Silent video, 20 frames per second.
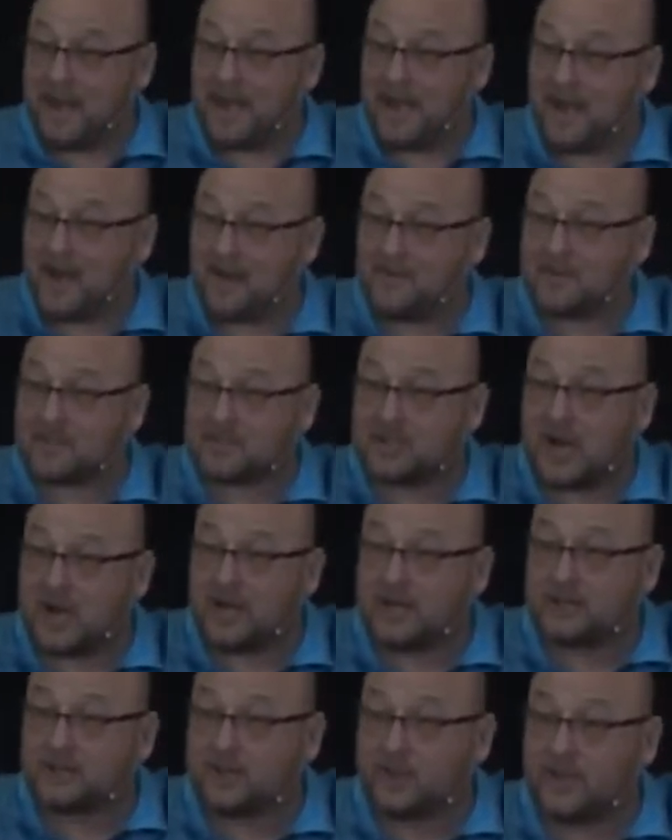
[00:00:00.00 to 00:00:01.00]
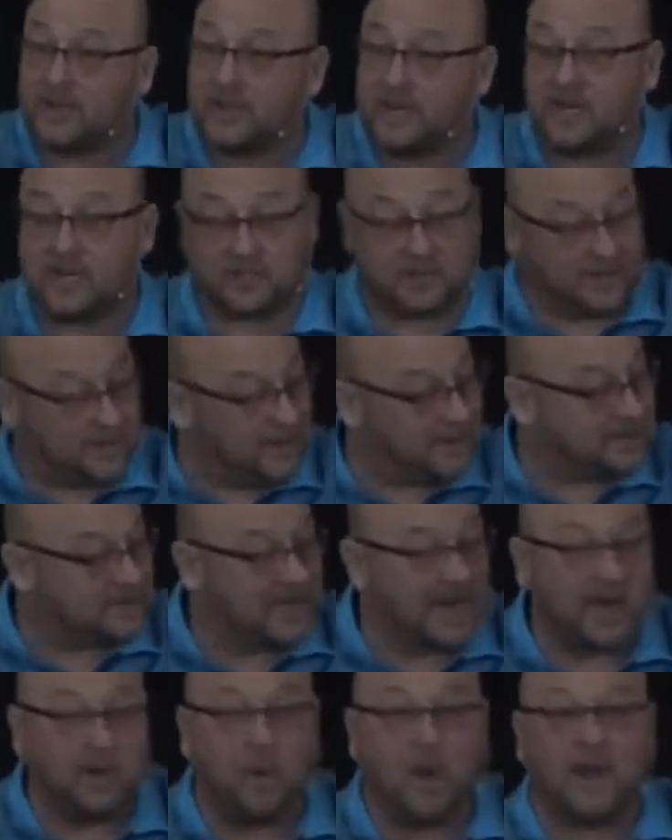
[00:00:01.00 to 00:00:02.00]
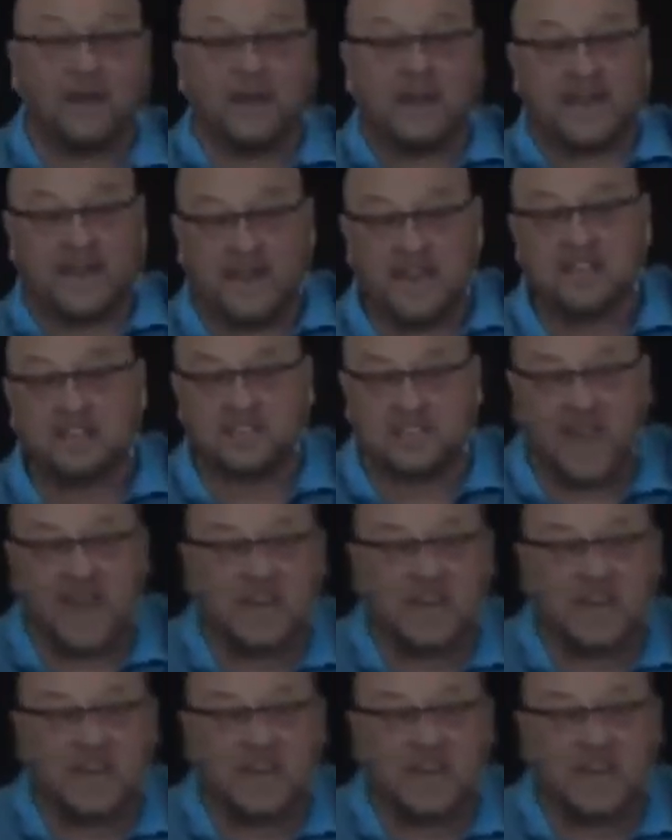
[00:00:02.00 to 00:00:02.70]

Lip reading: married over 33 years, and I tell you what, it